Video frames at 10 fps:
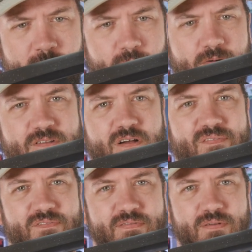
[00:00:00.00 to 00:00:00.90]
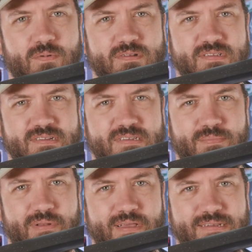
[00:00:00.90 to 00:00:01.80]
We're talking fifty-one sixty
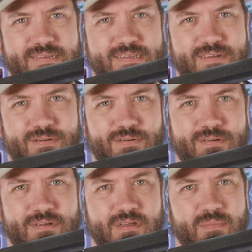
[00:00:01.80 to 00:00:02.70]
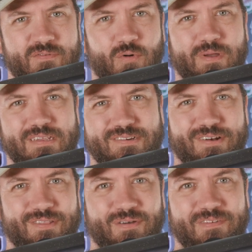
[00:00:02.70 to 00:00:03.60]
blade steel. Before we get
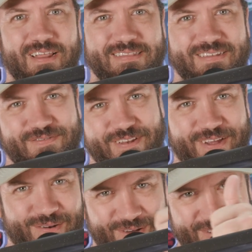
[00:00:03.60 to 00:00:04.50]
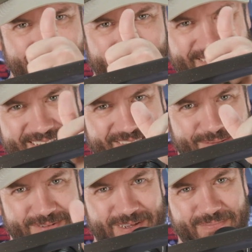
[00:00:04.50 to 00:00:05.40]
started, though, if you like this video, smash that
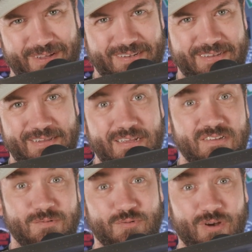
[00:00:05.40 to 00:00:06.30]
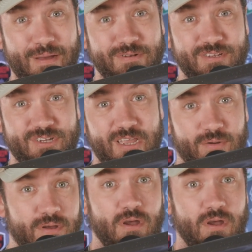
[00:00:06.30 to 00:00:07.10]
thumbs up button. Subscribe to the channel.